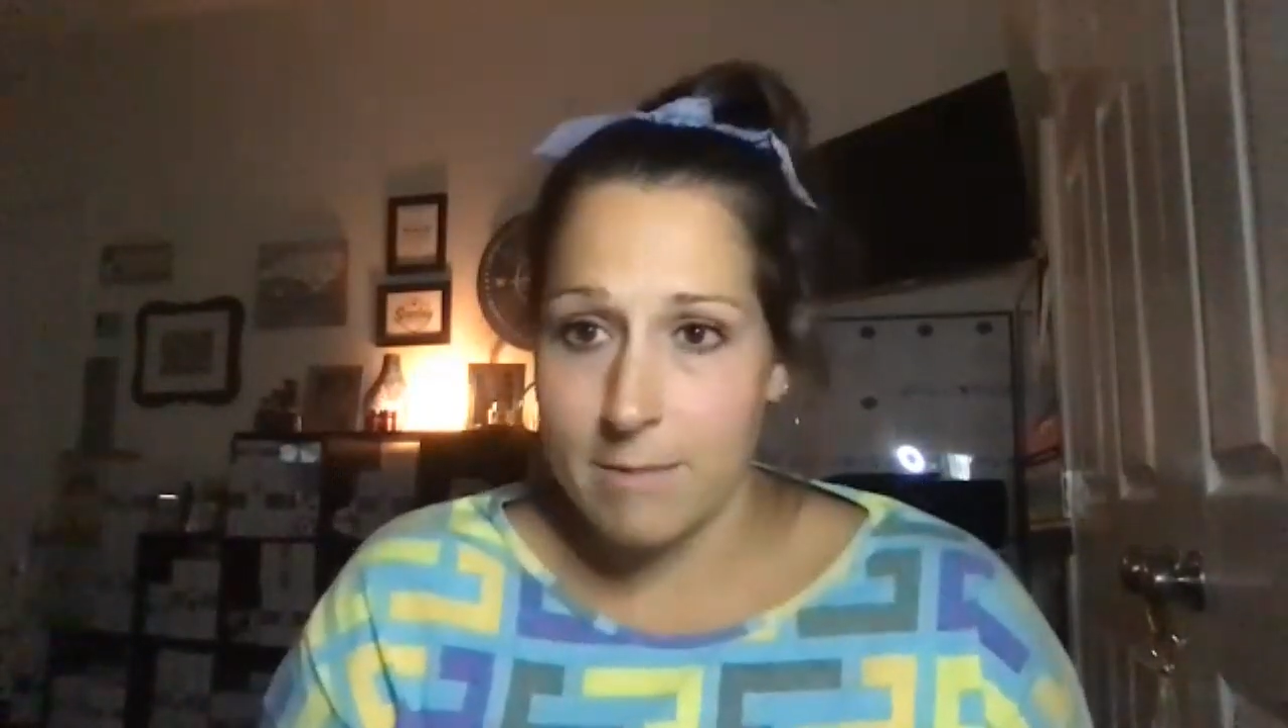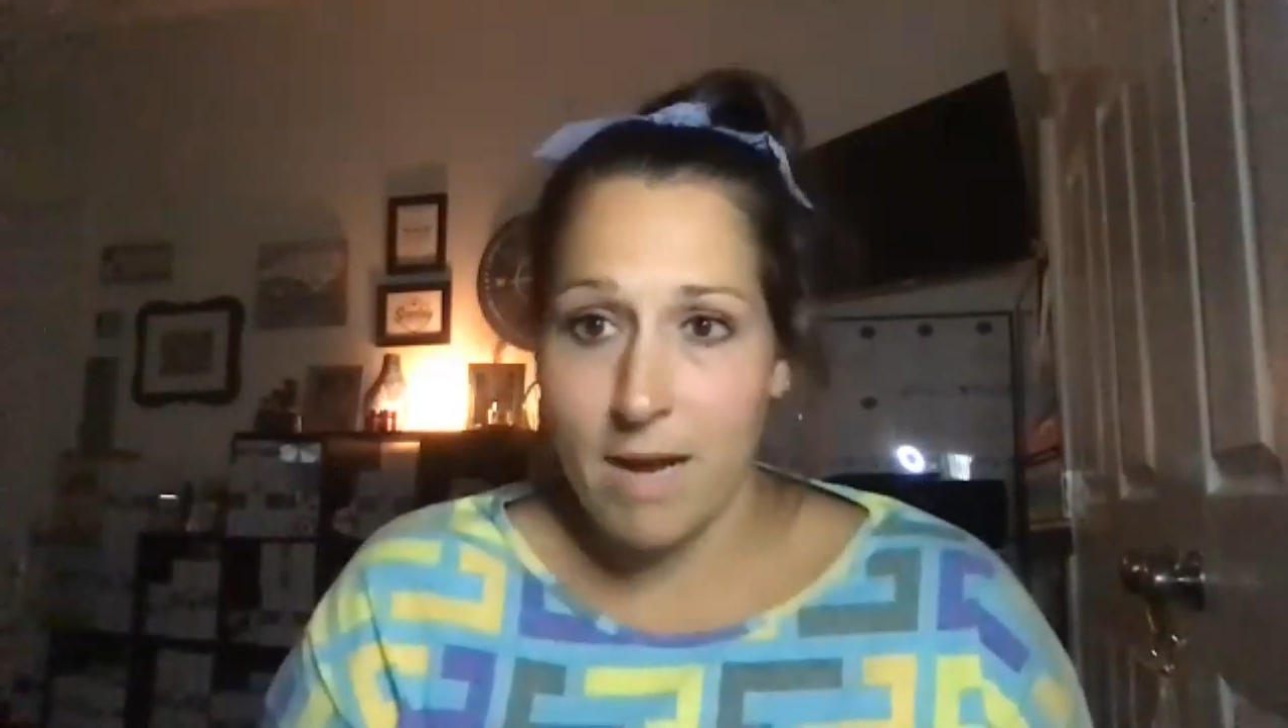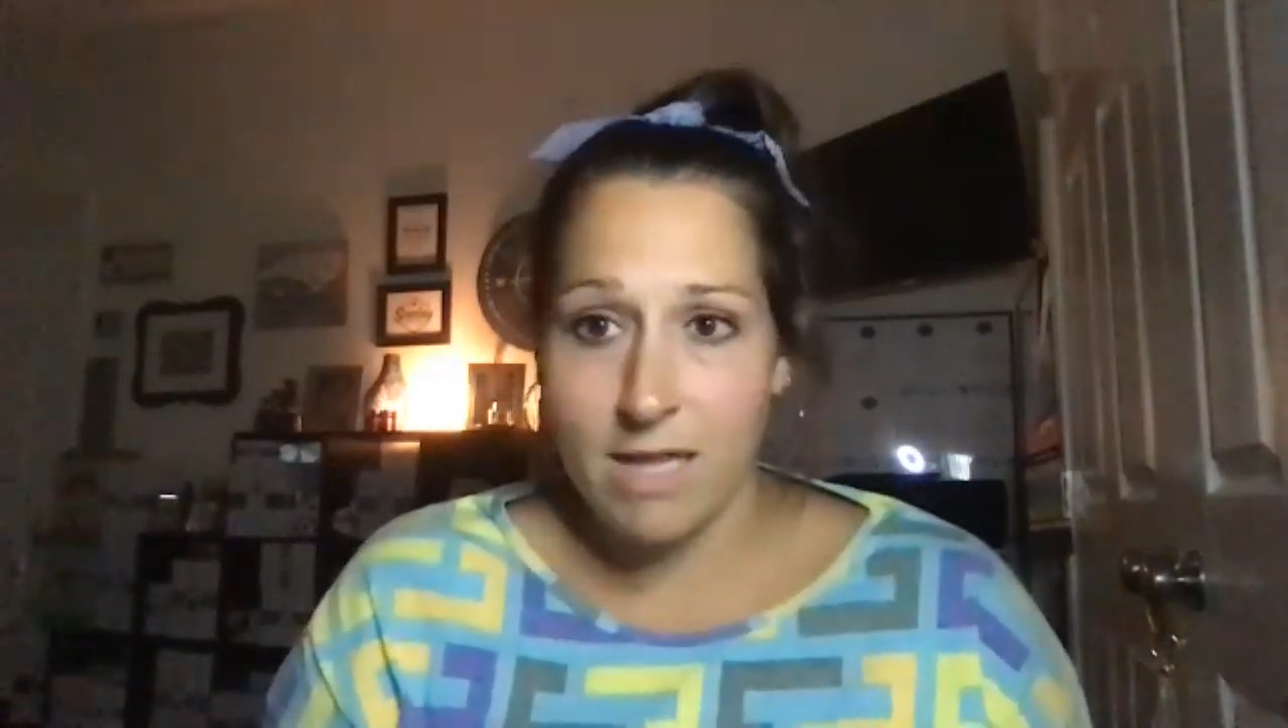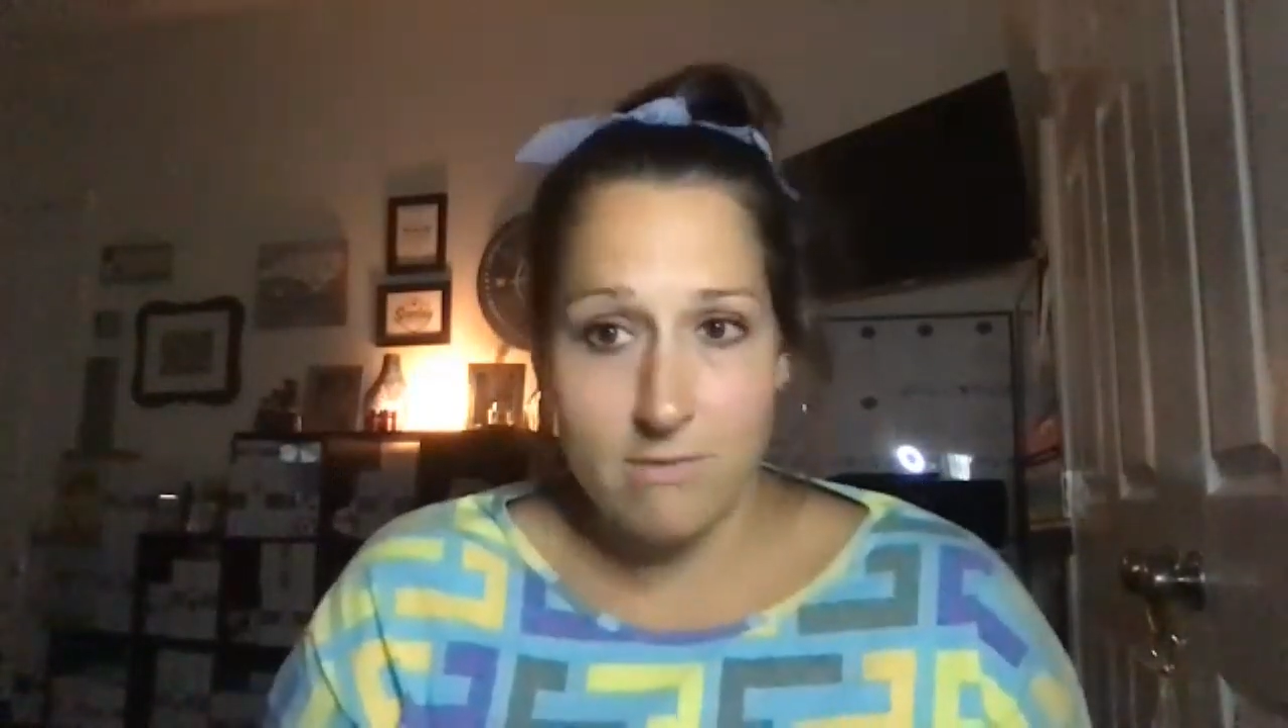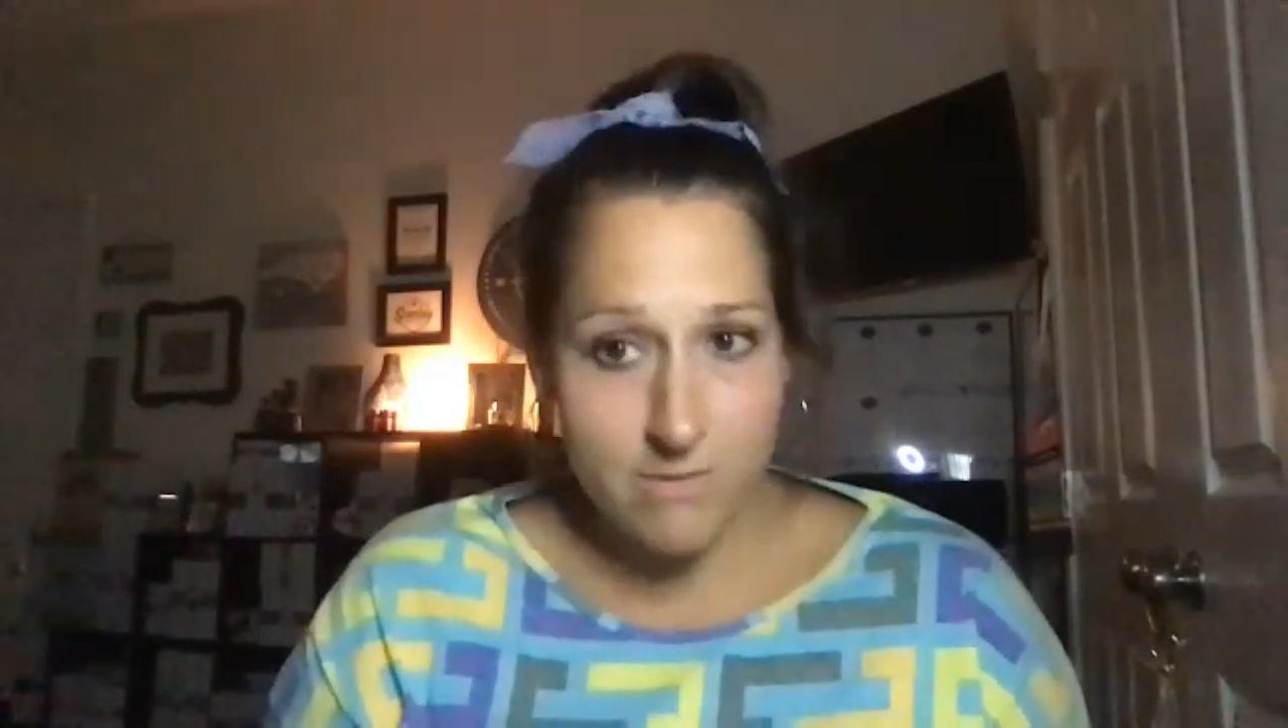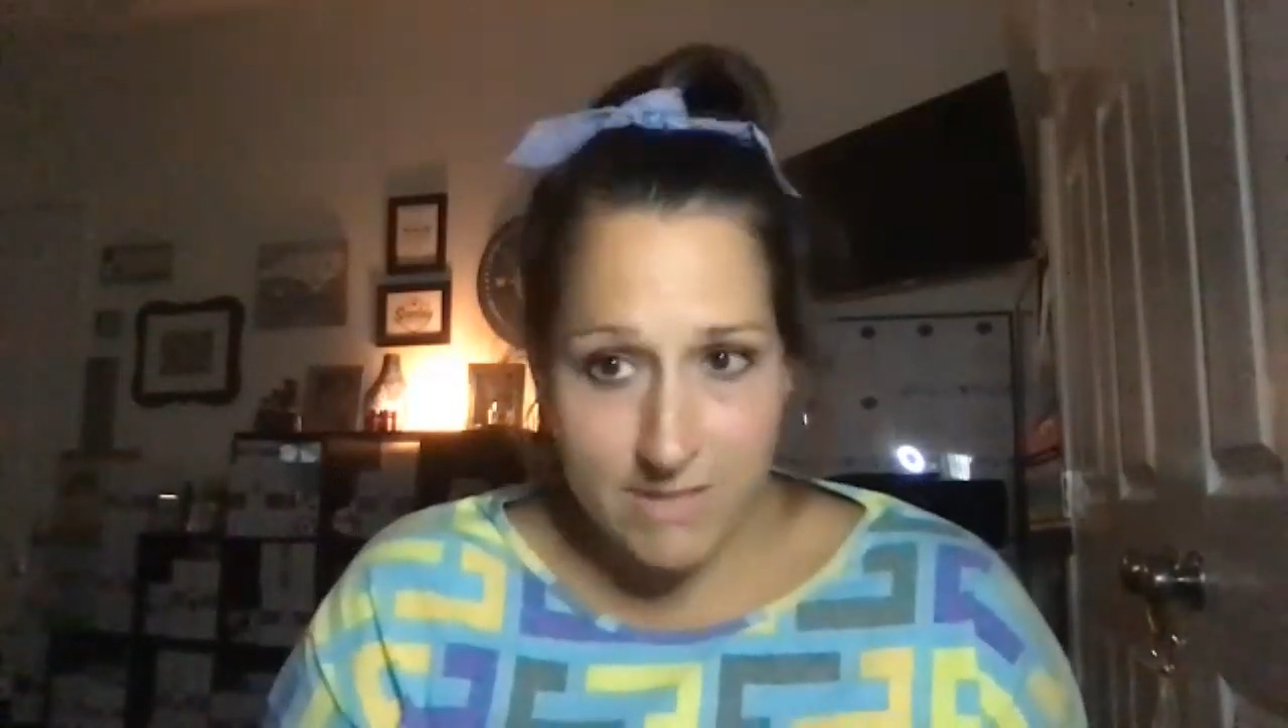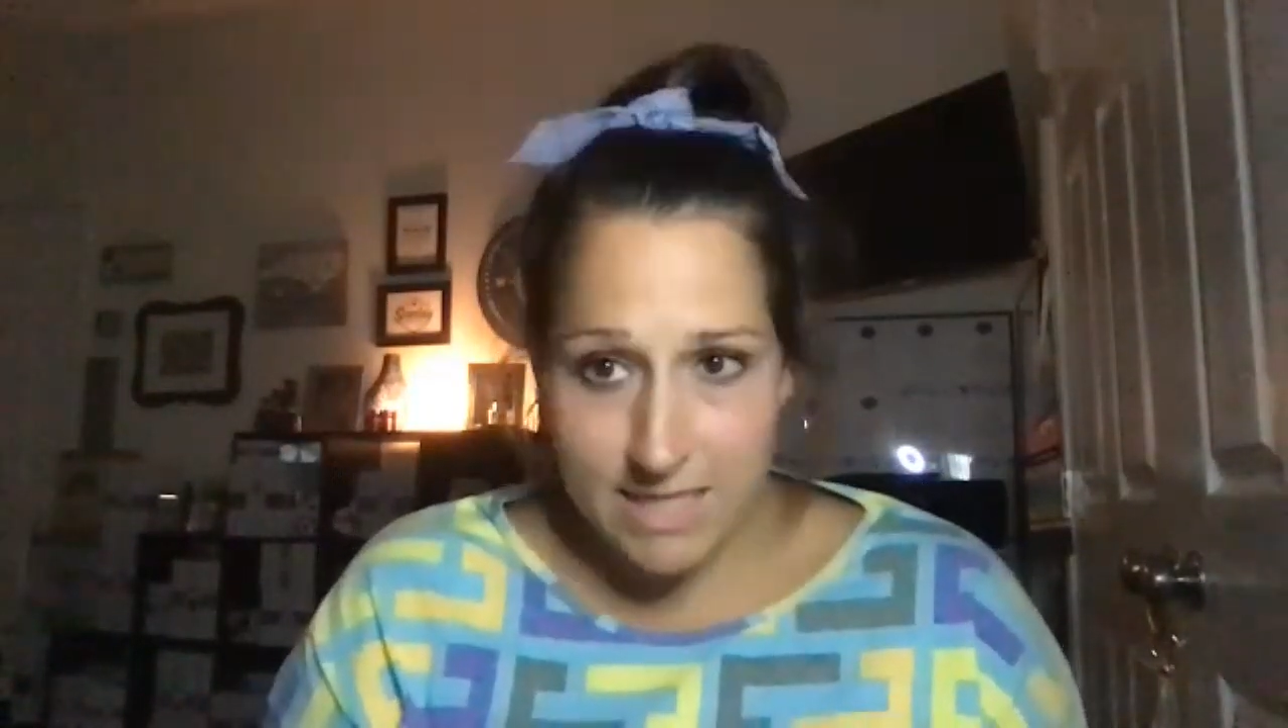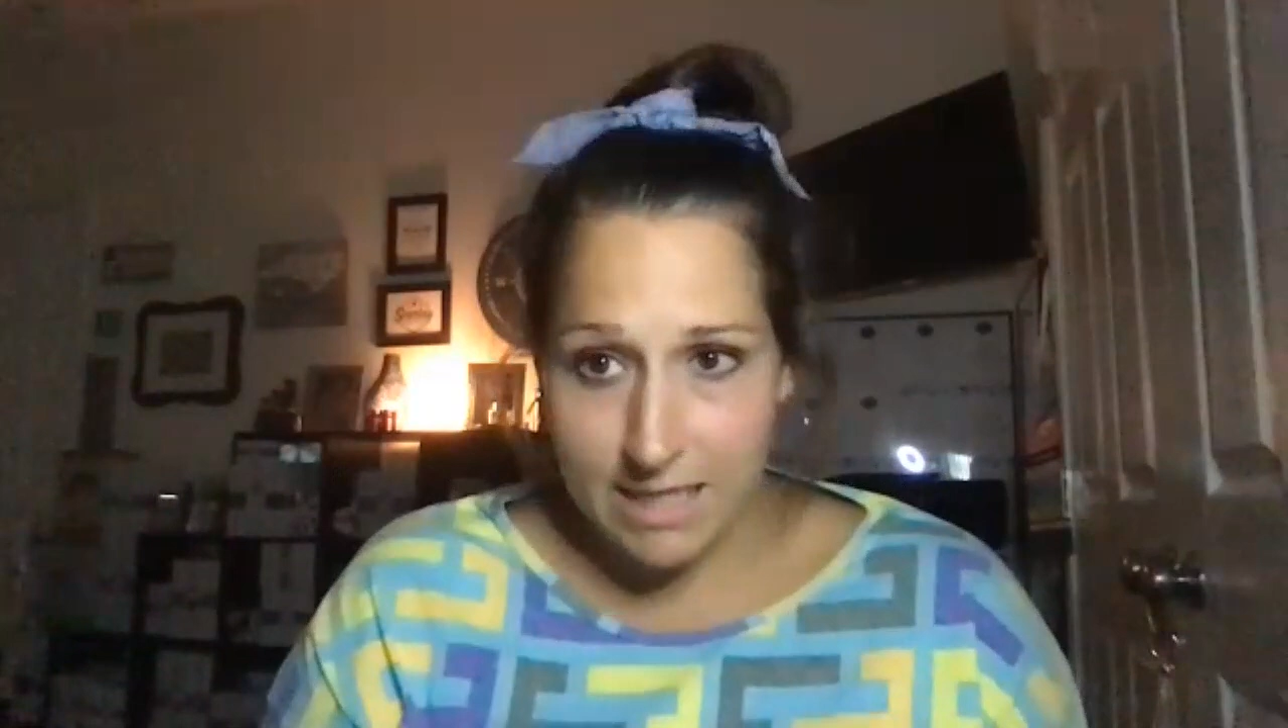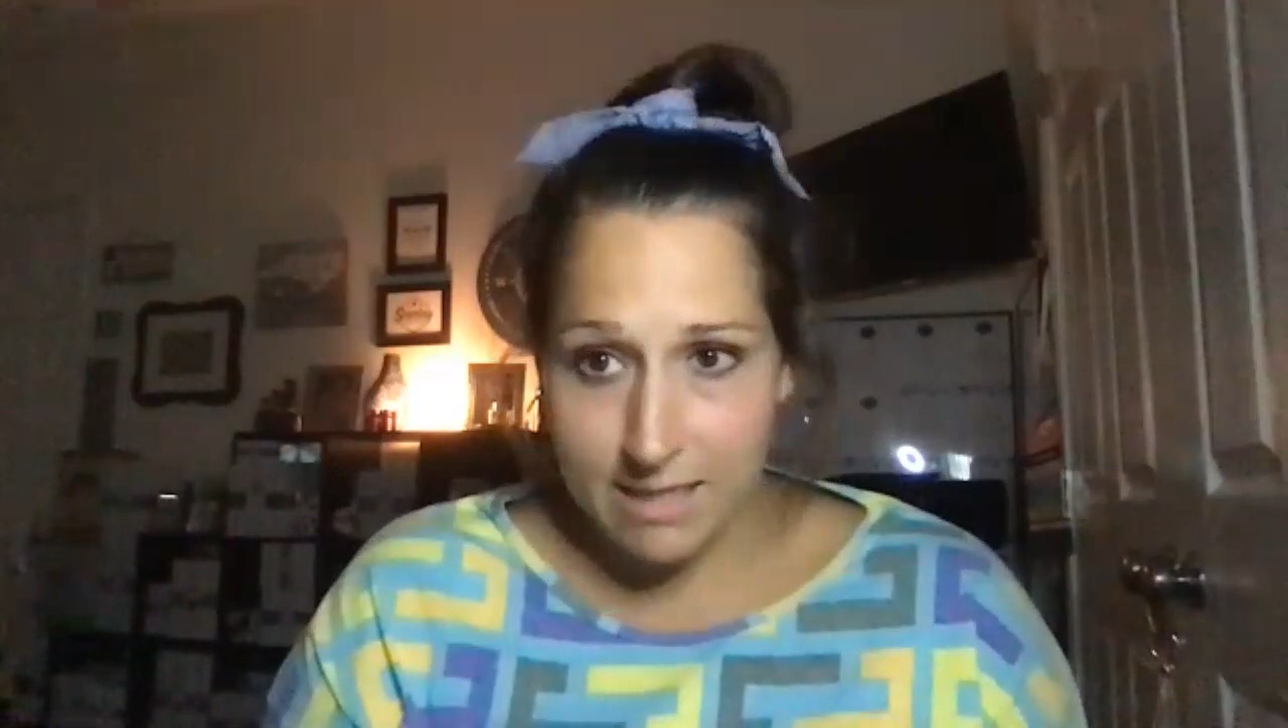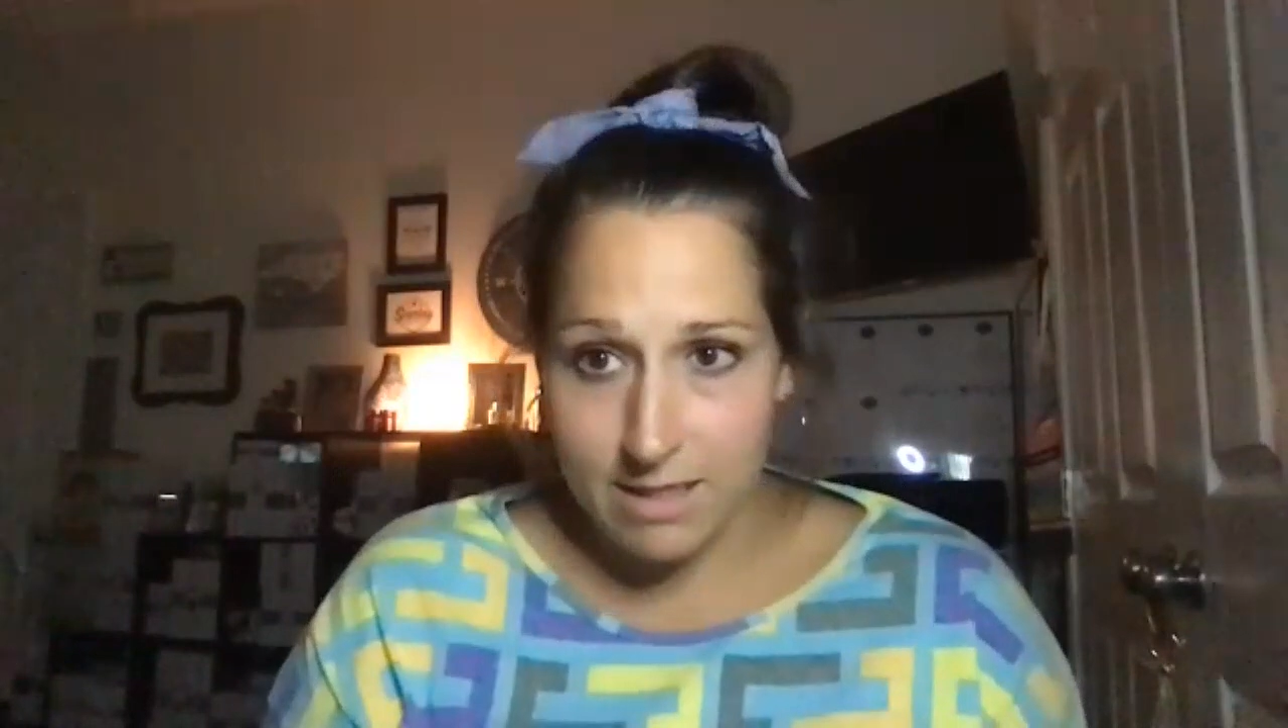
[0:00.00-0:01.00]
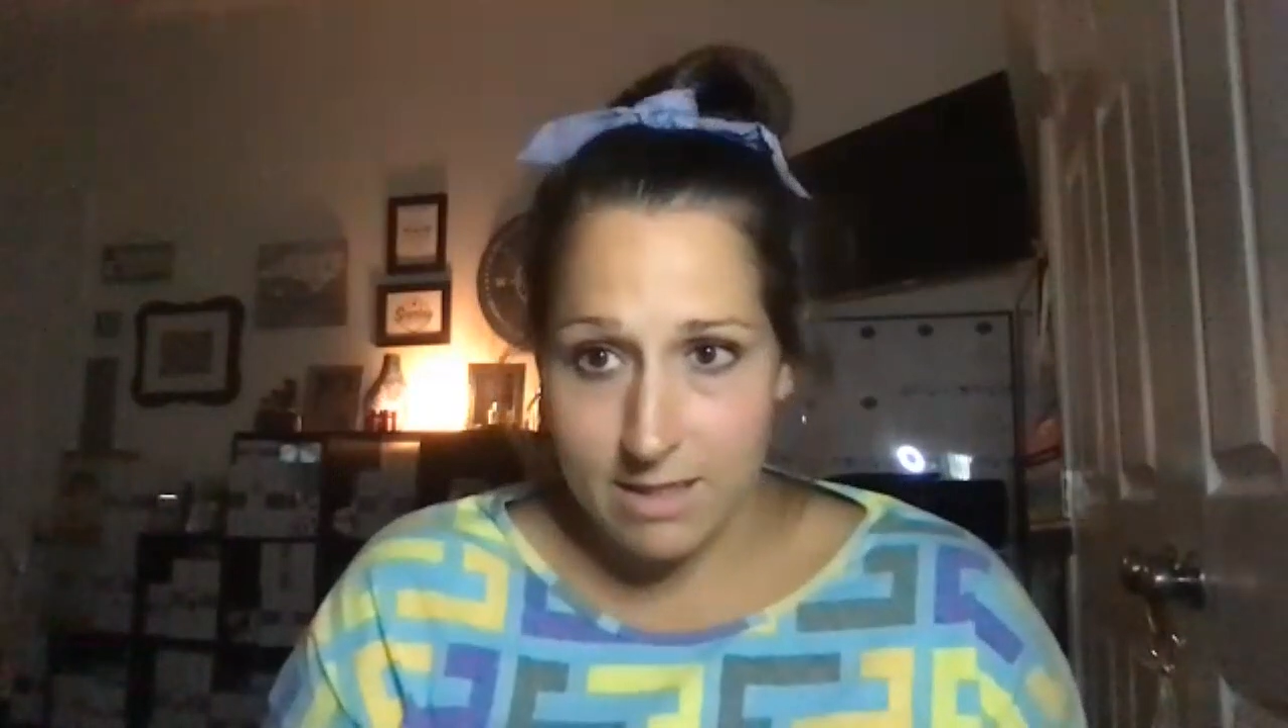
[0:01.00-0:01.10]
by the 15th.